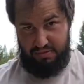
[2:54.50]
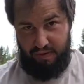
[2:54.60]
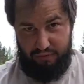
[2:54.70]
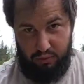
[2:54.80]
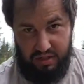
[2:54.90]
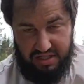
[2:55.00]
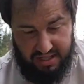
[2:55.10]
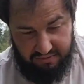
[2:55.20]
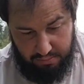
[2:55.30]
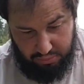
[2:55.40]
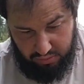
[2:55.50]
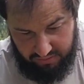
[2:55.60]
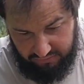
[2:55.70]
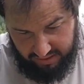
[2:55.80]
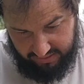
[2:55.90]
be
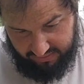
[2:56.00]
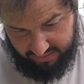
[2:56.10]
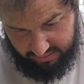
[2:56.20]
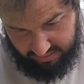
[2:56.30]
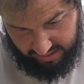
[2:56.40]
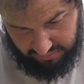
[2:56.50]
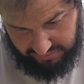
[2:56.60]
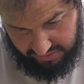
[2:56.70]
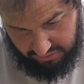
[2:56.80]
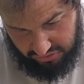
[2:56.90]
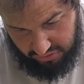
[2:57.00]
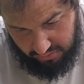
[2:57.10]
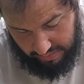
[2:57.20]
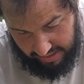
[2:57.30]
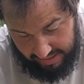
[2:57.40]
47.5 thousand. There's no
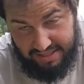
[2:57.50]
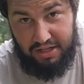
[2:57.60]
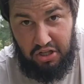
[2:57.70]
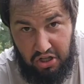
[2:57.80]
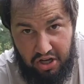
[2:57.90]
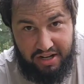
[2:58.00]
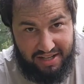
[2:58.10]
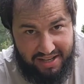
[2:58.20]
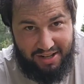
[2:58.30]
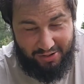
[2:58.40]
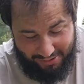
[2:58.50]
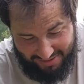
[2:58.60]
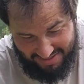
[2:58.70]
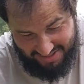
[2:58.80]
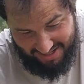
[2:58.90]
way. That's a lot of calories.